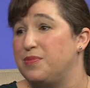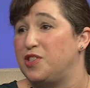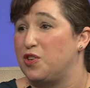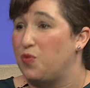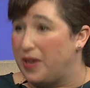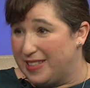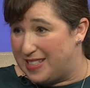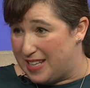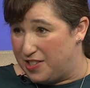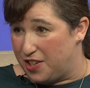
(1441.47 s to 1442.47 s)
Student Wellness
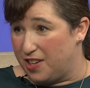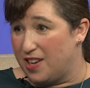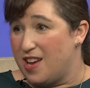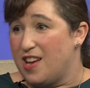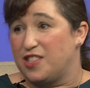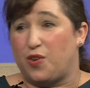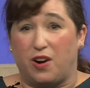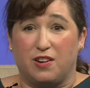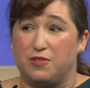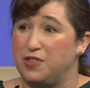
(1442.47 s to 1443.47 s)
Center. So,
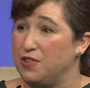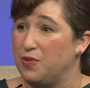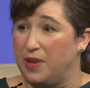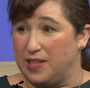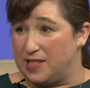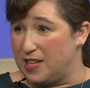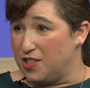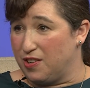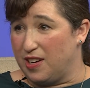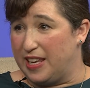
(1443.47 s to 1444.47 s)
our own Student Wellness
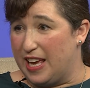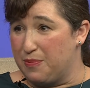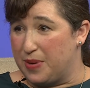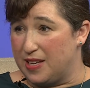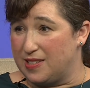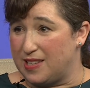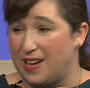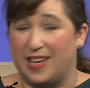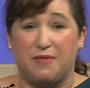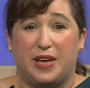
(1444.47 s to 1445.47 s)
Center on campus, and
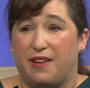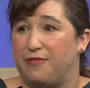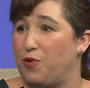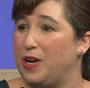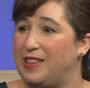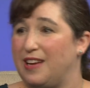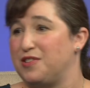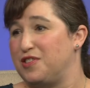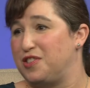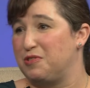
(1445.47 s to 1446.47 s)
again, we have
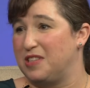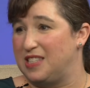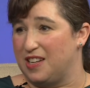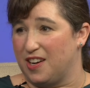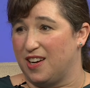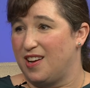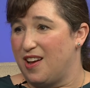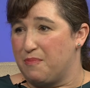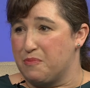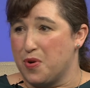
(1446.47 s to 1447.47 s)
40,000 students here
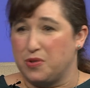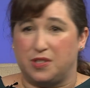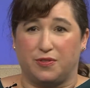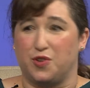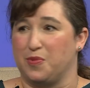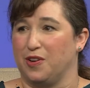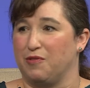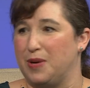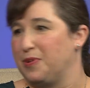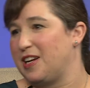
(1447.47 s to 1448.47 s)
most of whom are in
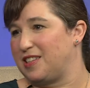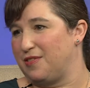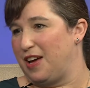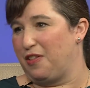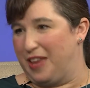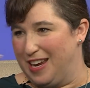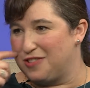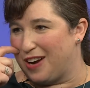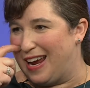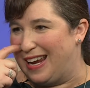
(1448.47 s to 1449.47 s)
reproductive yeah. health age,
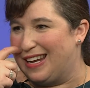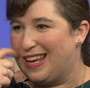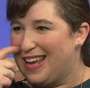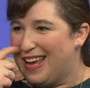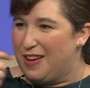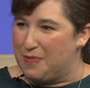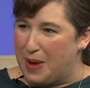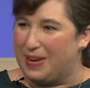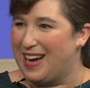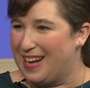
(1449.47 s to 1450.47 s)
right?
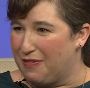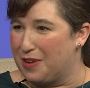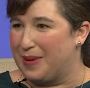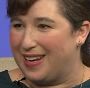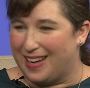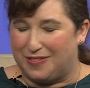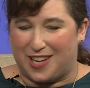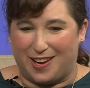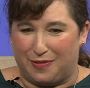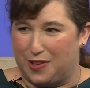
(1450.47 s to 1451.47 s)
Maybe not everybody. I've
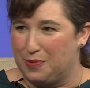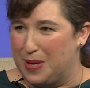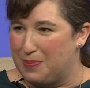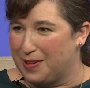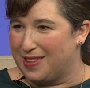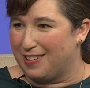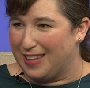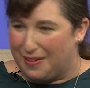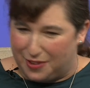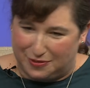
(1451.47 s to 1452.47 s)
taught a few people in their
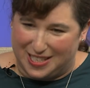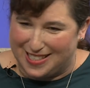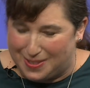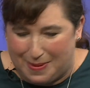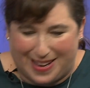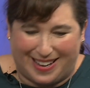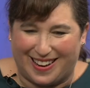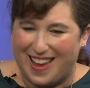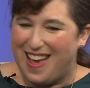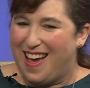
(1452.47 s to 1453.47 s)
late 50s,
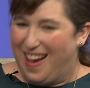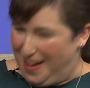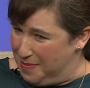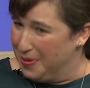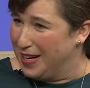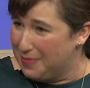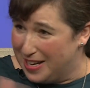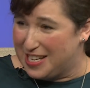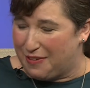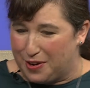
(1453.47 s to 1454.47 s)
but uh, pretty
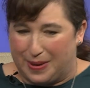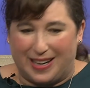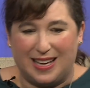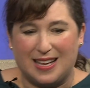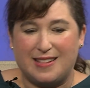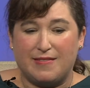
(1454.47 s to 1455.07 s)
much everybody.